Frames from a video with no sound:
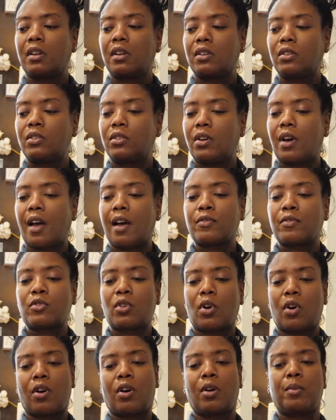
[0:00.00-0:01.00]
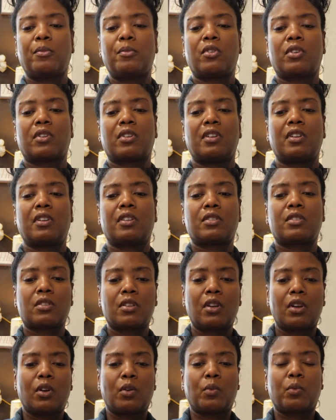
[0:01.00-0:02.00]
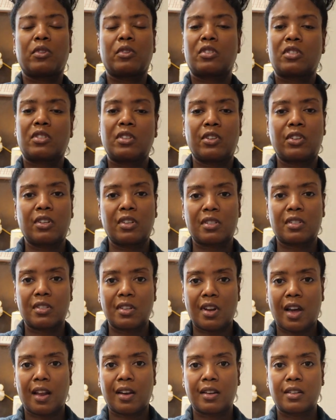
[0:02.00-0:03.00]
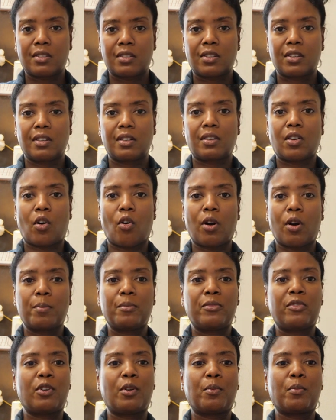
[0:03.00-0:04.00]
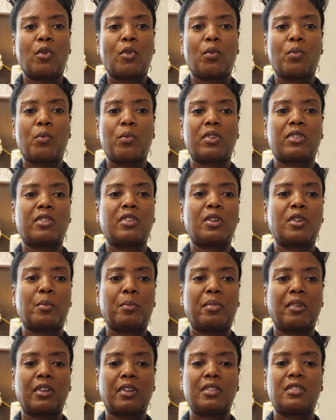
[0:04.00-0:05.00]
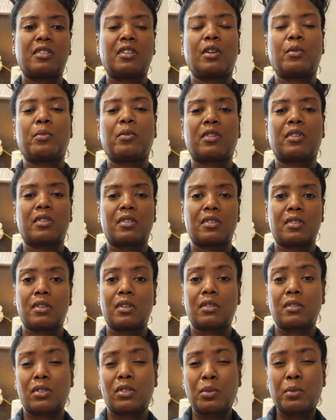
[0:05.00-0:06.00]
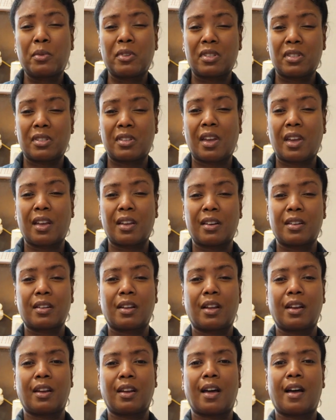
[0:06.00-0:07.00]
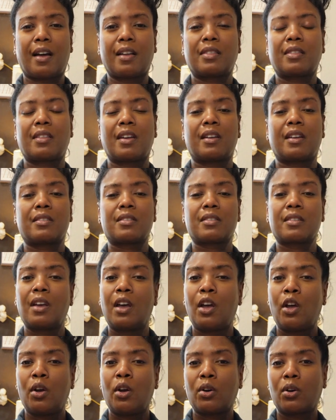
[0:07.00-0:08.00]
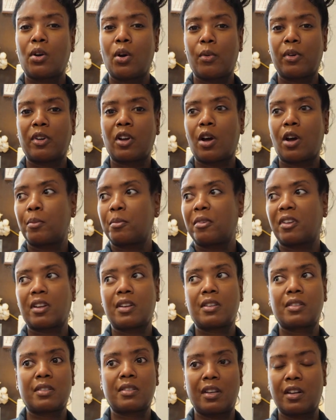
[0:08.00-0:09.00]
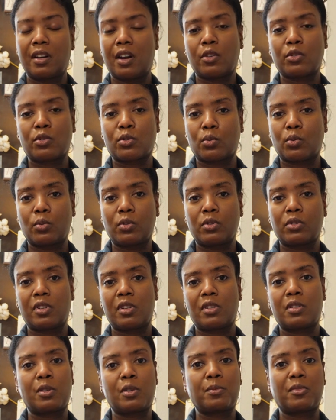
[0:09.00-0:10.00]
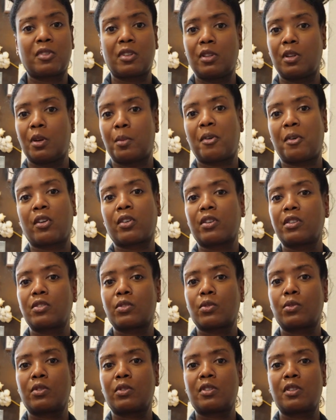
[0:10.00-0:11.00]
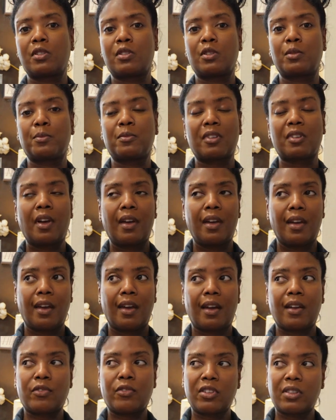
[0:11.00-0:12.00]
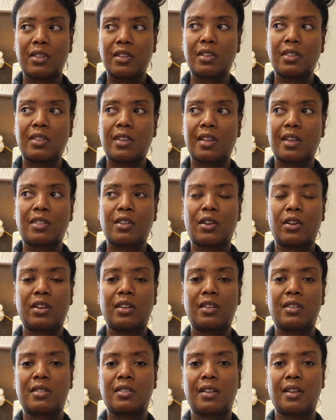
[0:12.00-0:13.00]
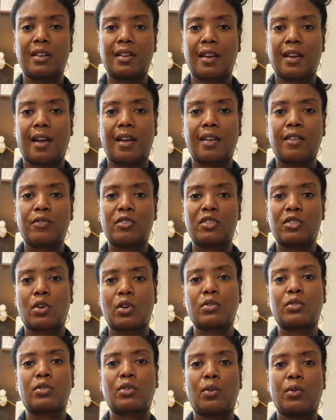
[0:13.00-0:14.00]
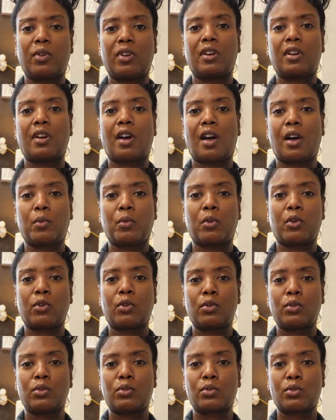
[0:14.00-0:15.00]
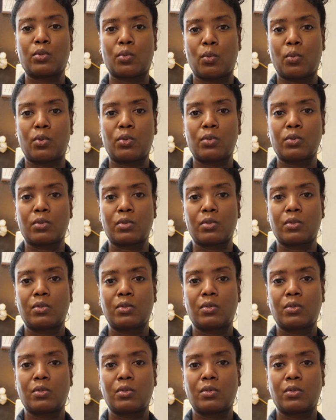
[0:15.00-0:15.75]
you have to arm your kids with serious knowledge and arm them with the ability to withstand a lot that's going on, because in our school systems, in the American school systems, everything that there is in life is also in our schools.